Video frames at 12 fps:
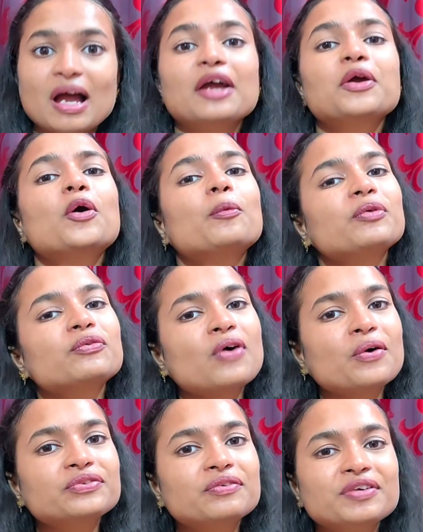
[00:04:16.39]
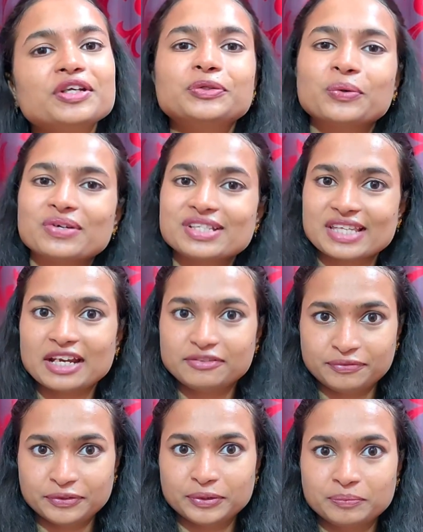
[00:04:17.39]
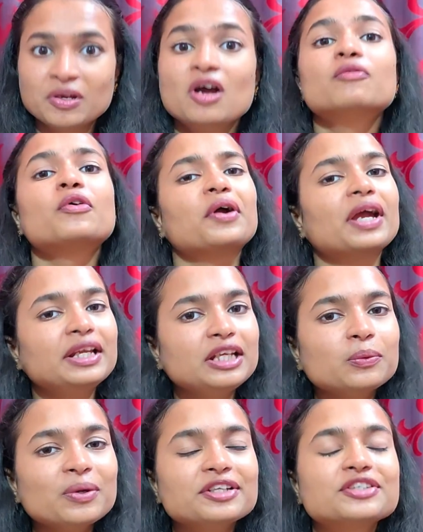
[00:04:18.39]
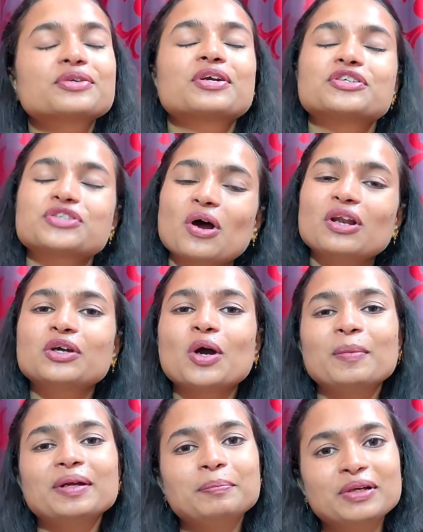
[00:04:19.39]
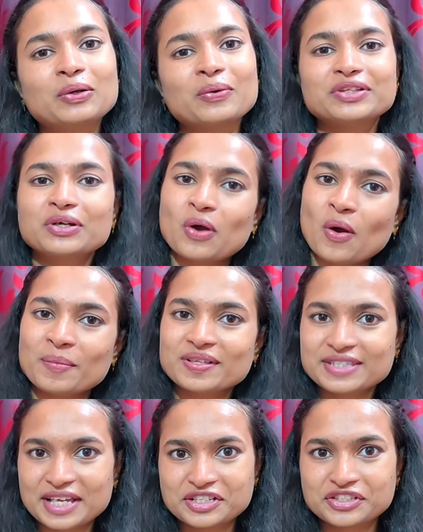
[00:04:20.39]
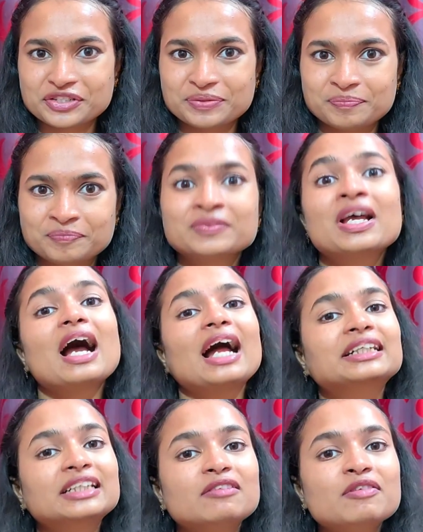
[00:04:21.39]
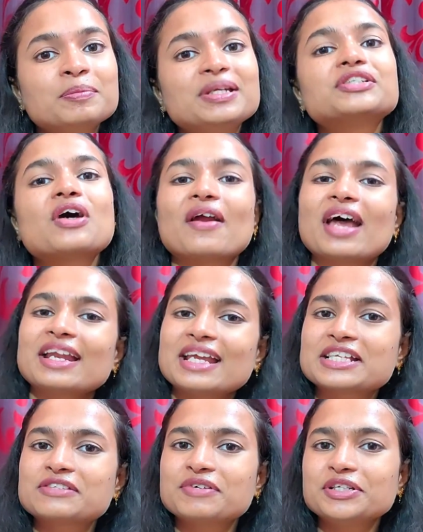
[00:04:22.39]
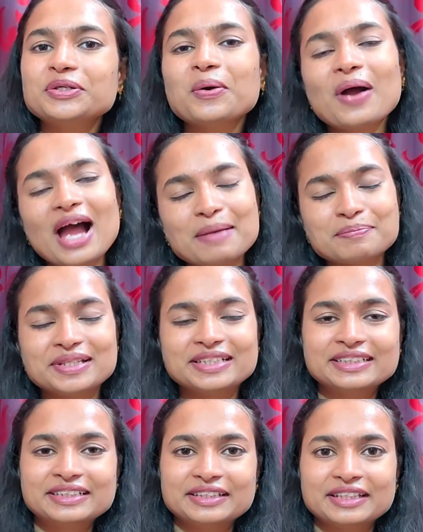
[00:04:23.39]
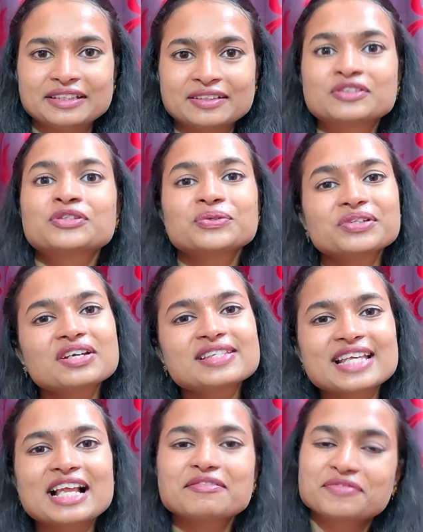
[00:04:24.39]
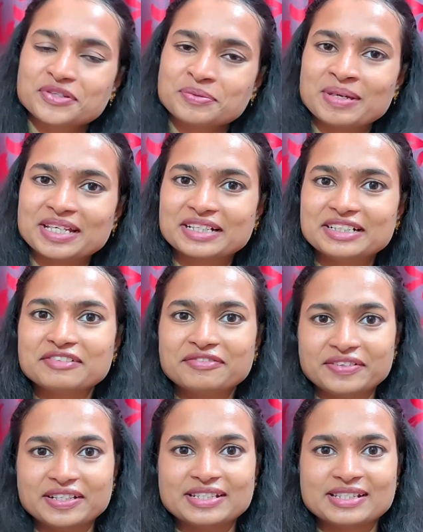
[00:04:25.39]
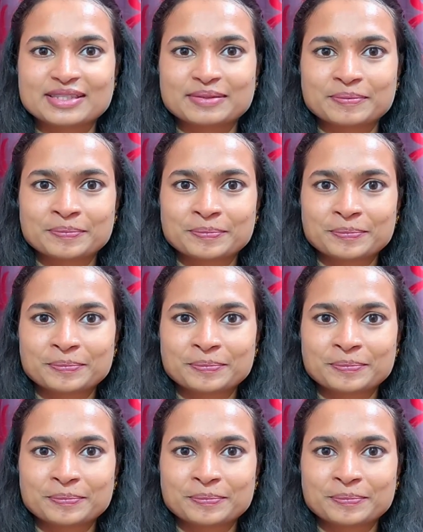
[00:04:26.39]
I hope you found the video insightful. For any queries, you can surely comment below in the comment section. Until we meet on our next video, happy learning. Tune yourself to make a difference.